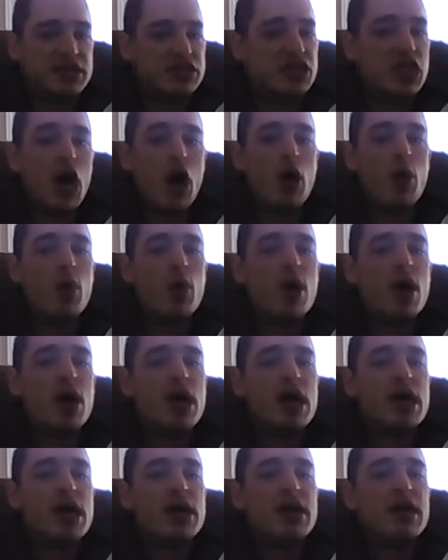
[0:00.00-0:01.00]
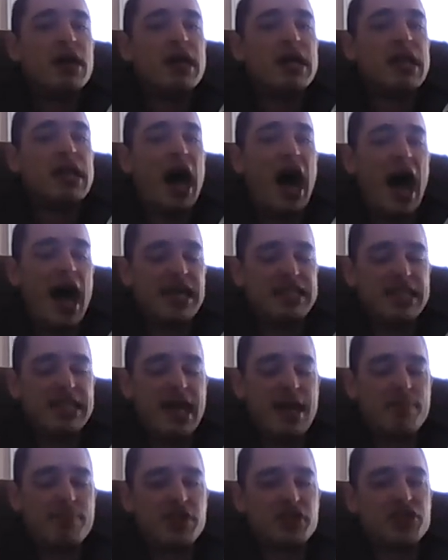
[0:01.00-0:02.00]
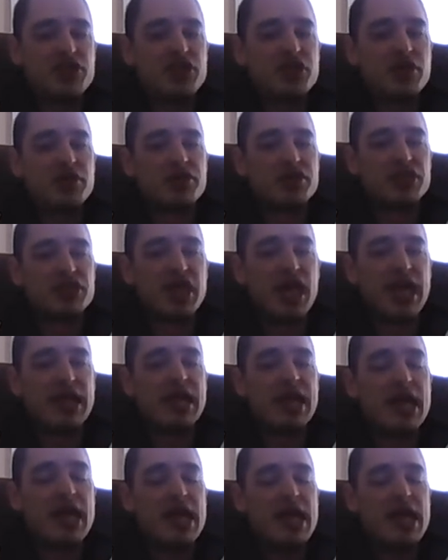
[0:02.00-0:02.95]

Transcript: No. In high temperatures, like